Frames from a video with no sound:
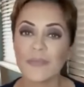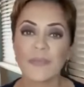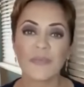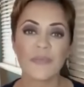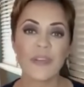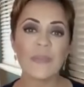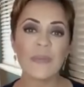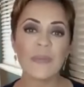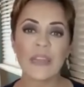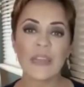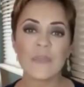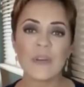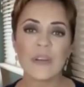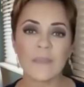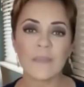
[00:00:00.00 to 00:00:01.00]
freedom and
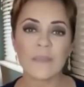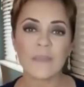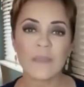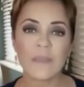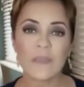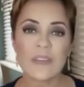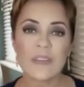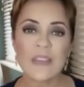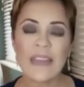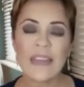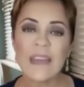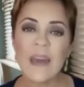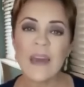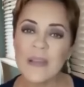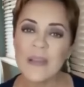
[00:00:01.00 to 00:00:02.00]
liberty. We're
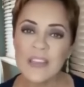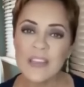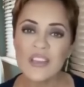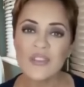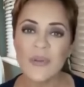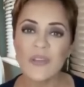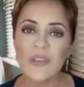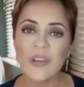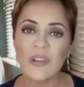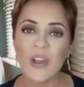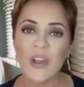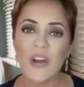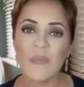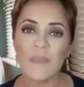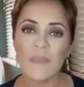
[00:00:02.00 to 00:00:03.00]
sending that message around the
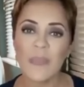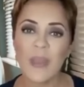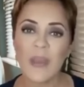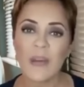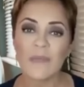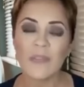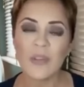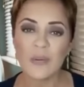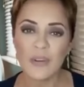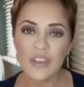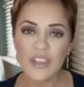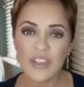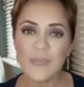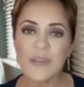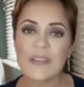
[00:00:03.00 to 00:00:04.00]
globe. Our
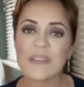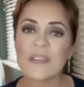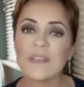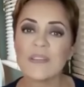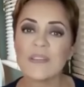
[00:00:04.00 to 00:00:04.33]
viewership is